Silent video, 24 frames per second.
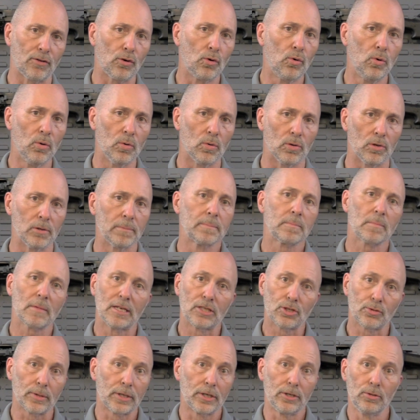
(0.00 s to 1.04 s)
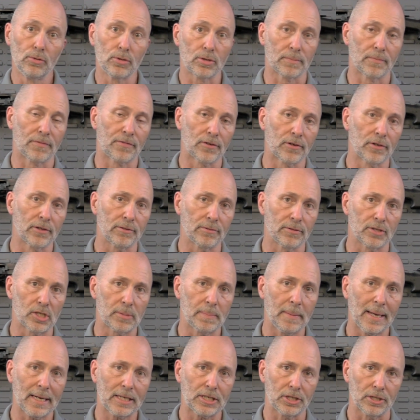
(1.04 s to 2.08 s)
cool so we could do some further
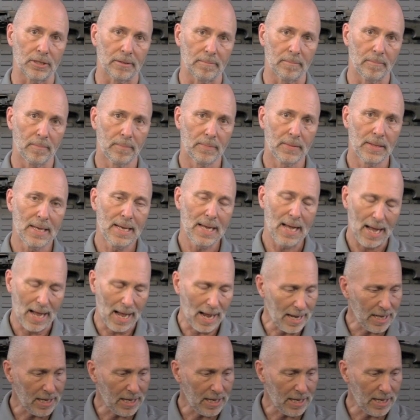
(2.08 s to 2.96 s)
inspection. I